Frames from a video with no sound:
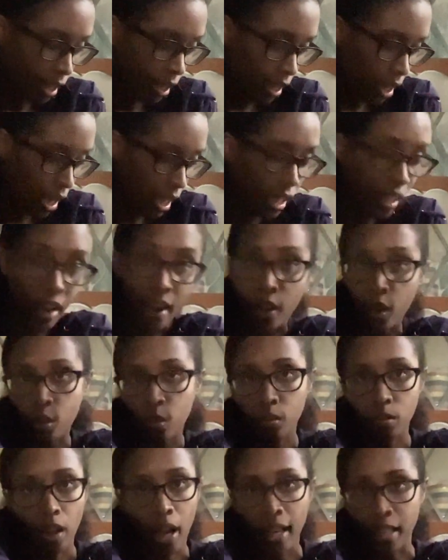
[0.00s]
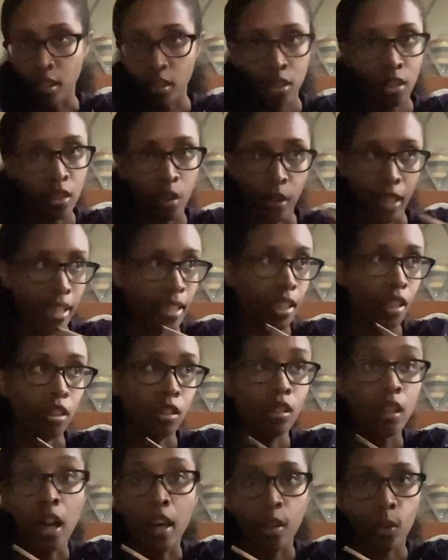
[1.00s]
hey, now I did a
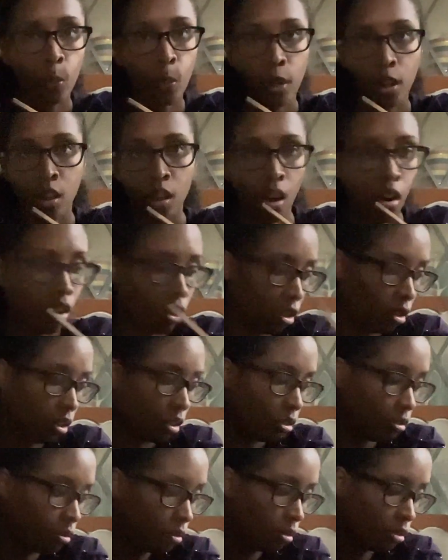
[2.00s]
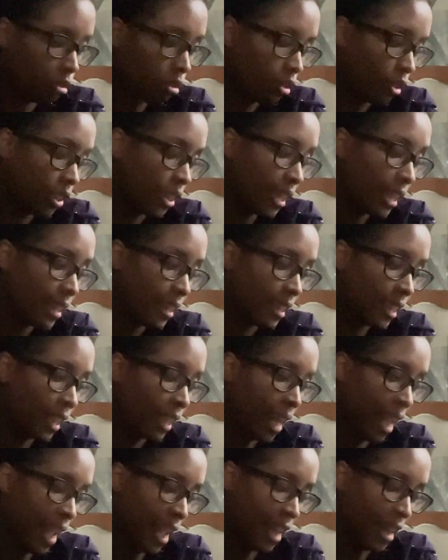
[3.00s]
lot of work all season
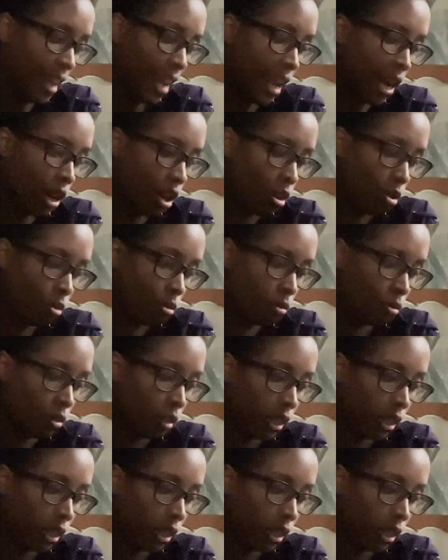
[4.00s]
and now